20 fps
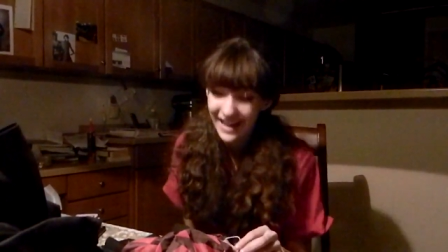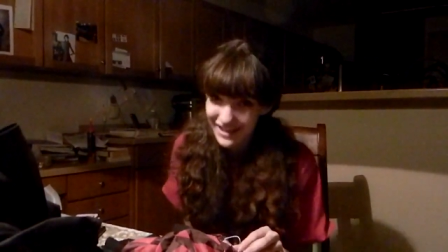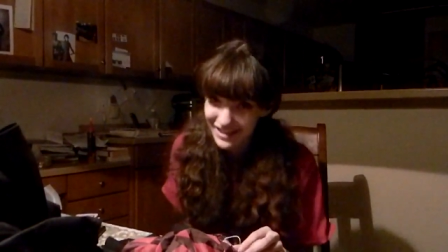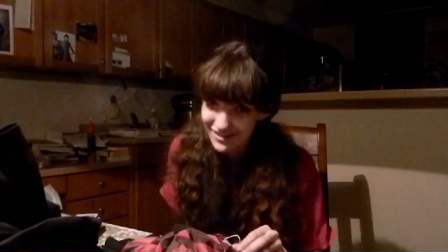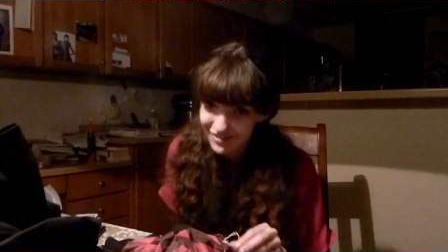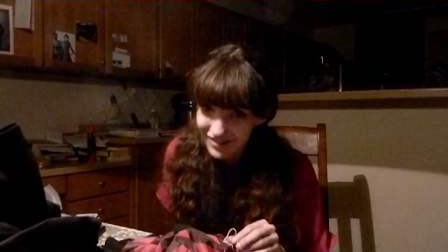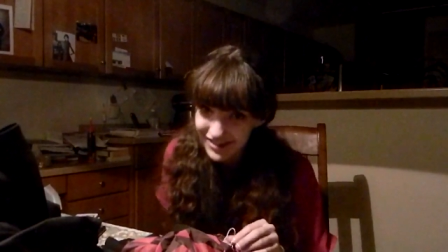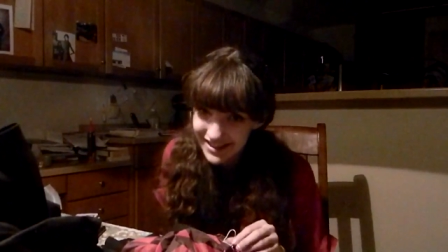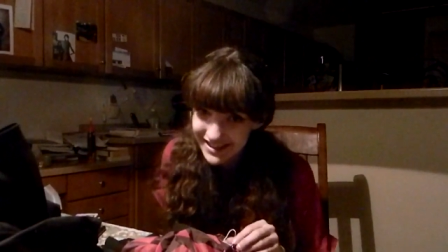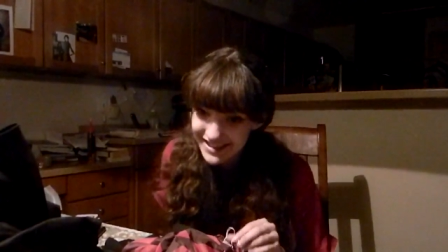I
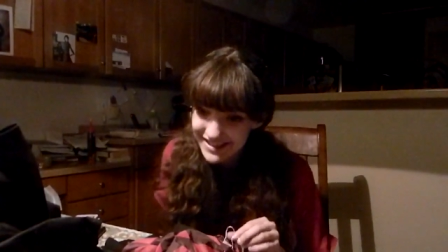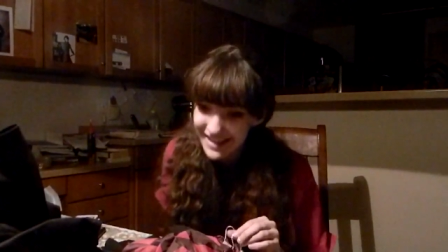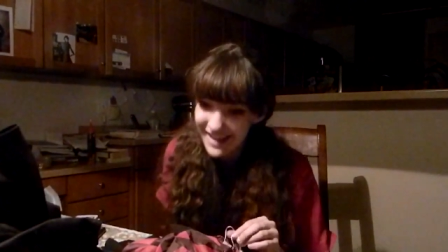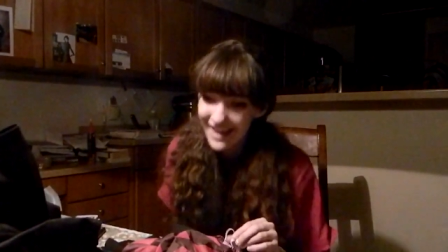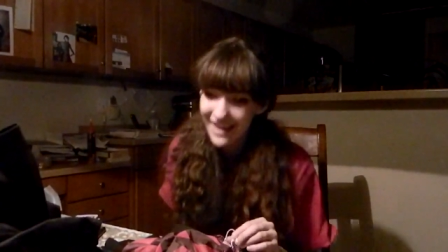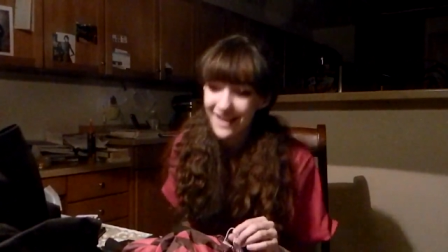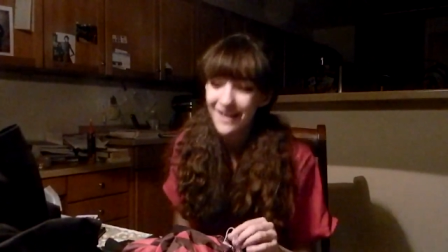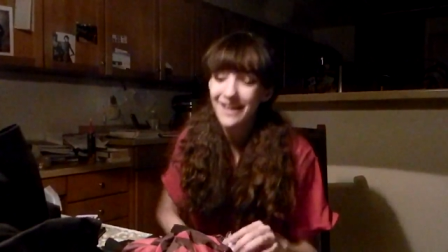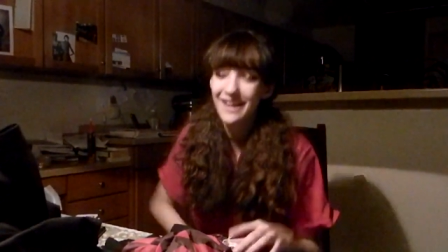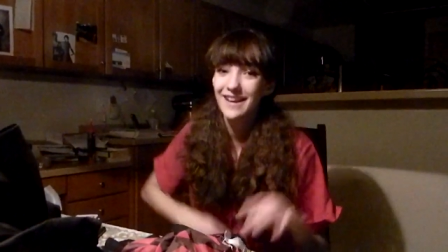just want to
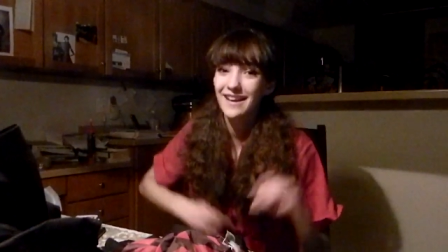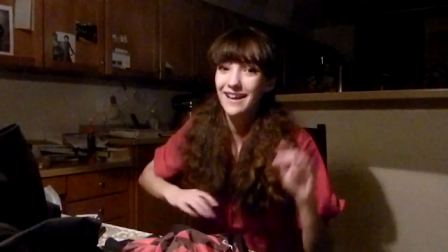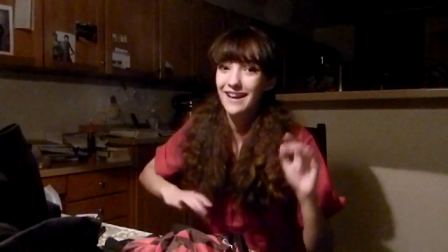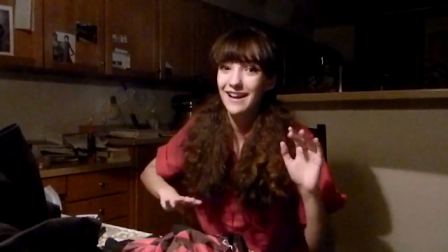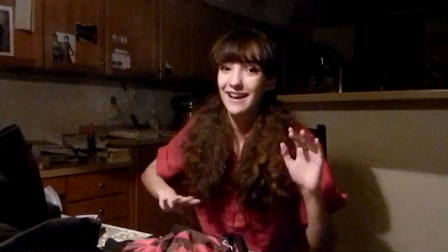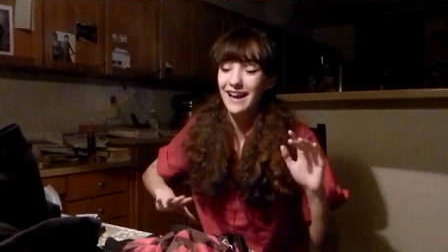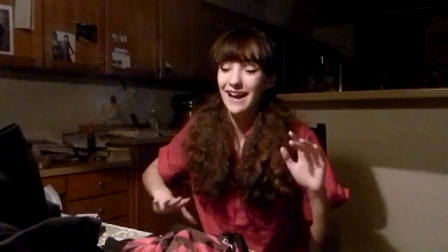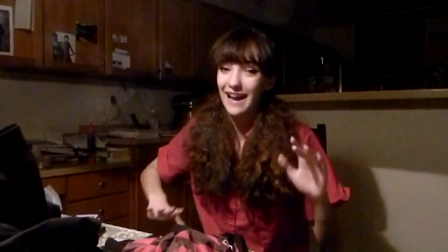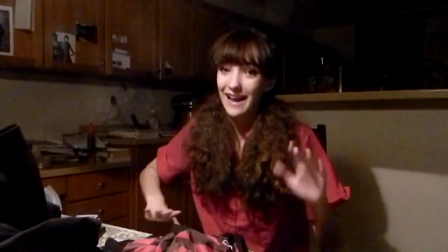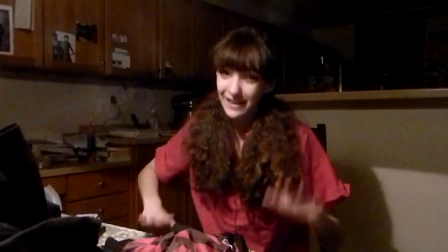say
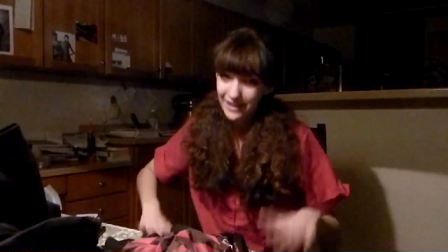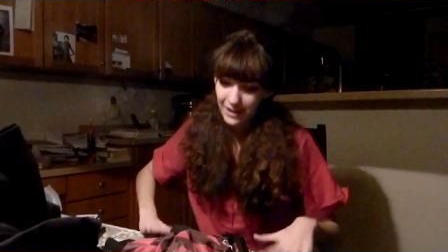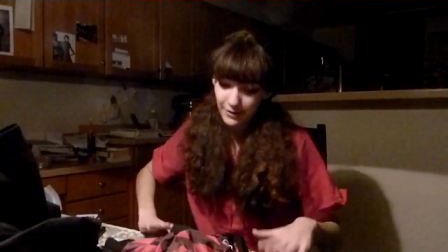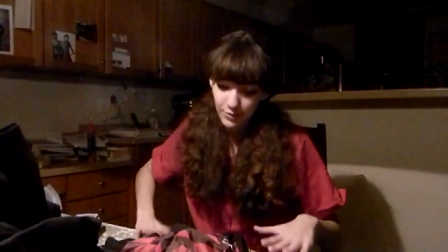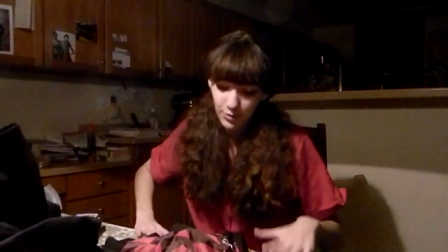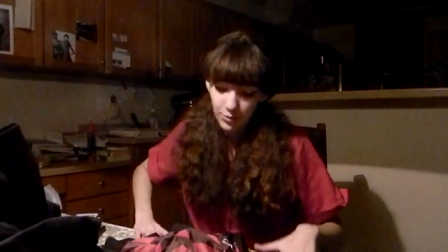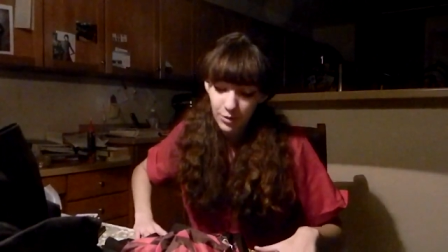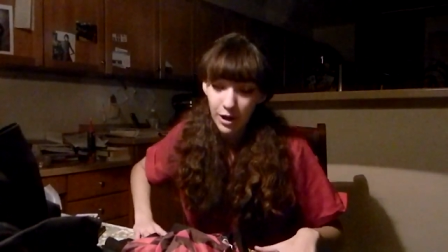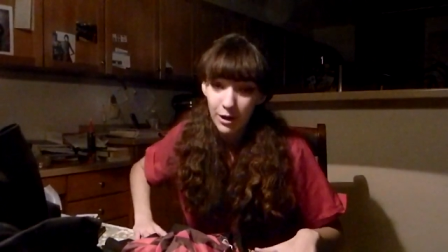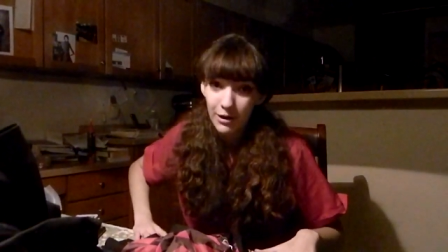I love
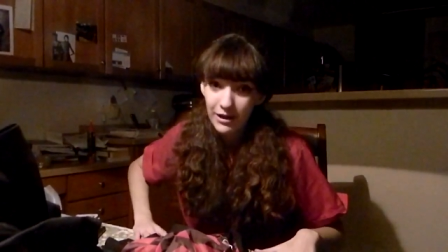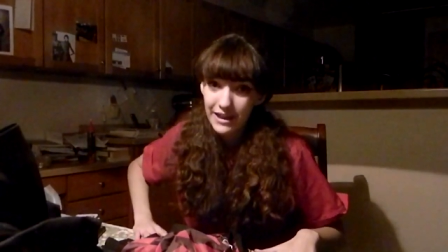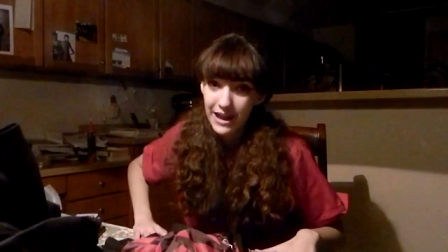Uwowo